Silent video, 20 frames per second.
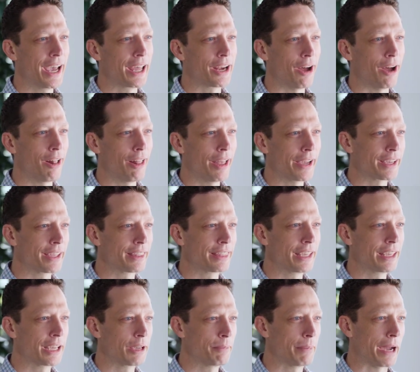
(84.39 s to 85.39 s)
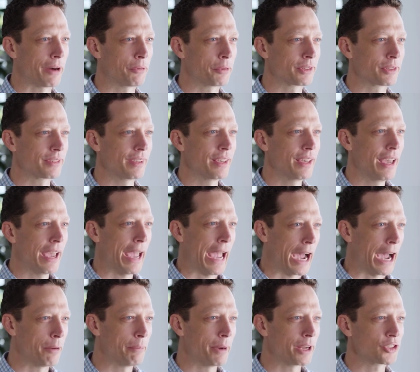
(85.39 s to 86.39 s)
and all I could think about was
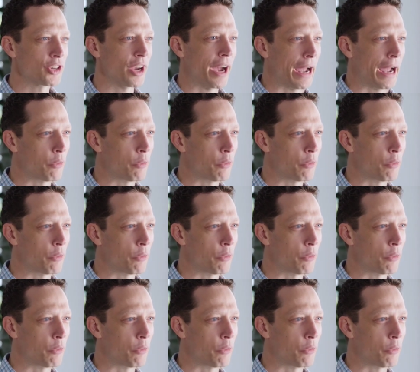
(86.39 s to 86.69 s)
how much